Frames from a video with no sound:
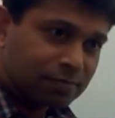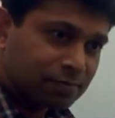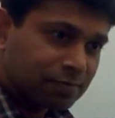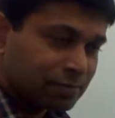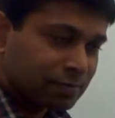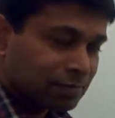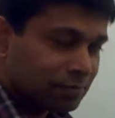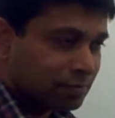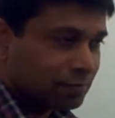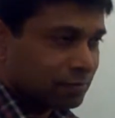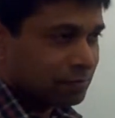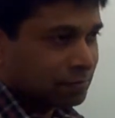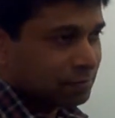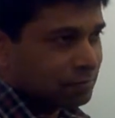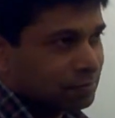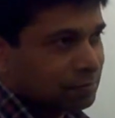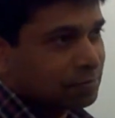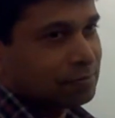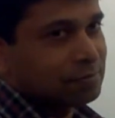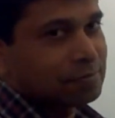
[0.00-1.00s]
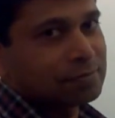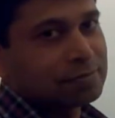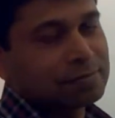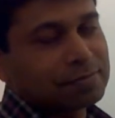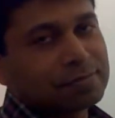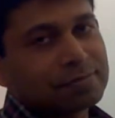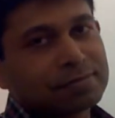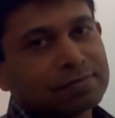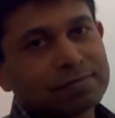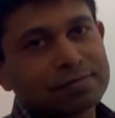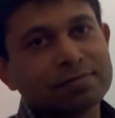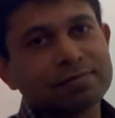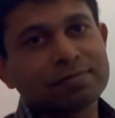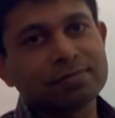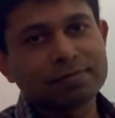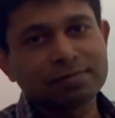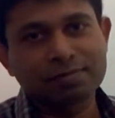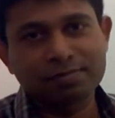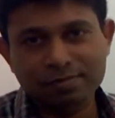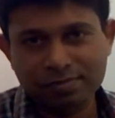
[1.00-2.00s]
for AX
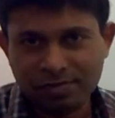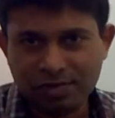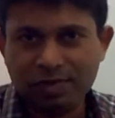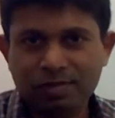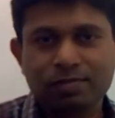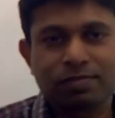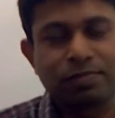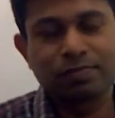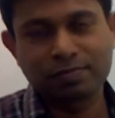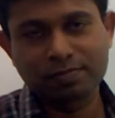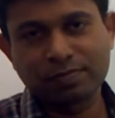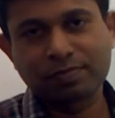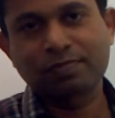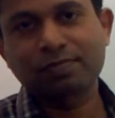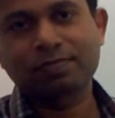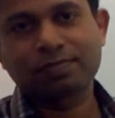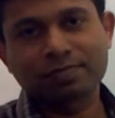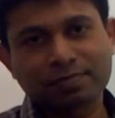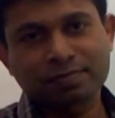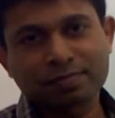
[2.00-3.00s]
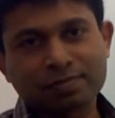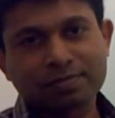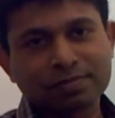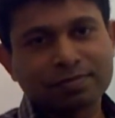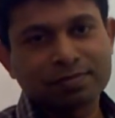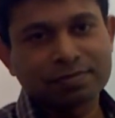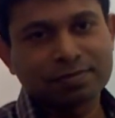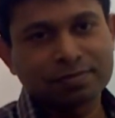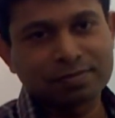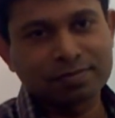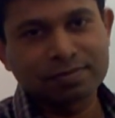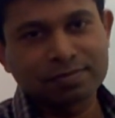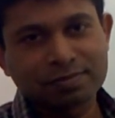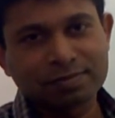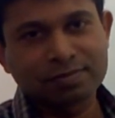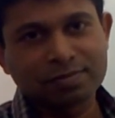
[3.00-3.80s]
2012. So he's going to spend a few minutes talking about that.